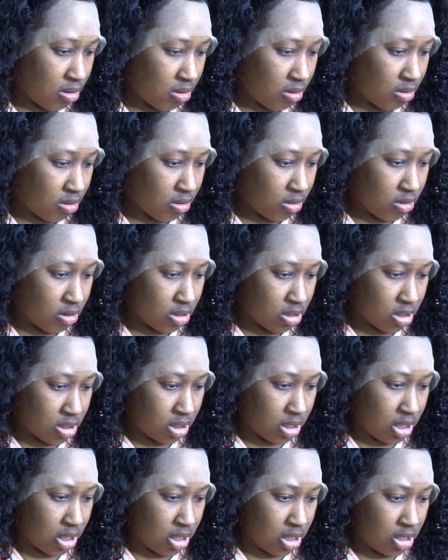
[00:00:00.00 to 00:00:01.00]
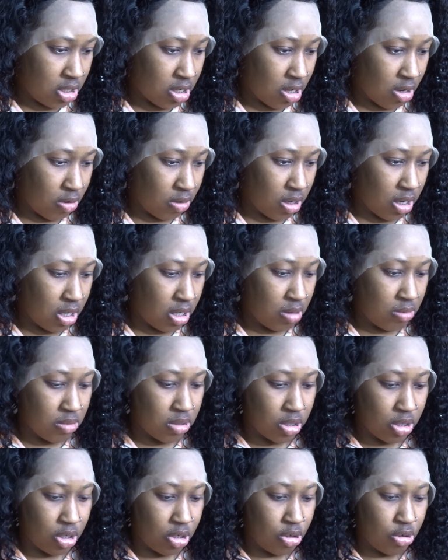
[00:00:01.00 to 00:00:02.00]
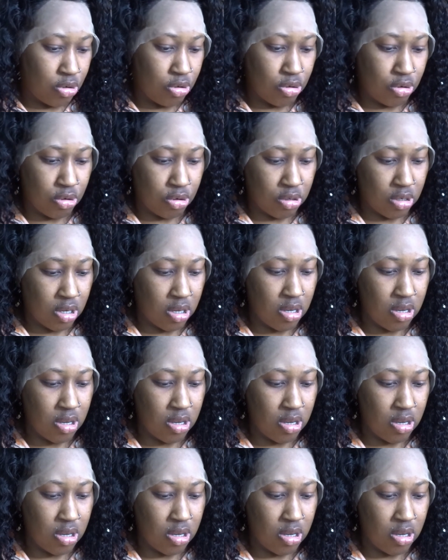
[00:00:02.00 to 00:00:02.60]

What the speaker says: or, you know, get them secured